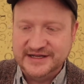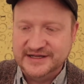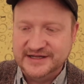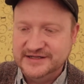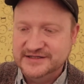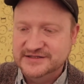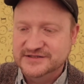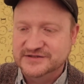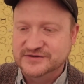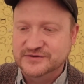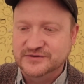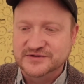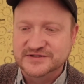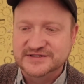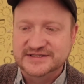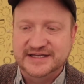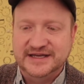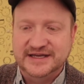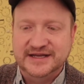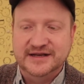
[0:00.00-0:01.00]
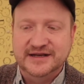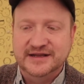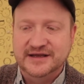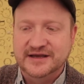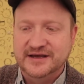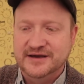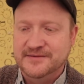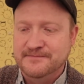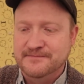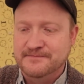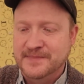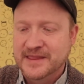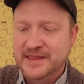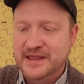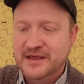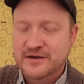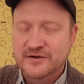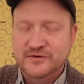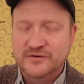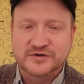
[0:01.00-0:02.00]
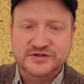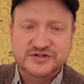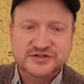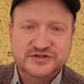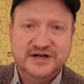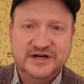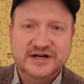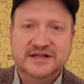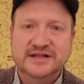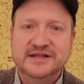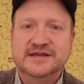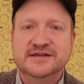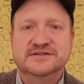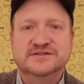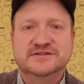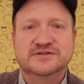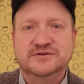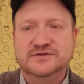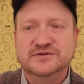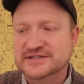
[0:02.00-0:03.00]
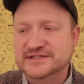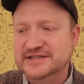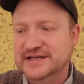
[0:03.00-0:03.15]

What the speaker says: schools that were struggling, schools that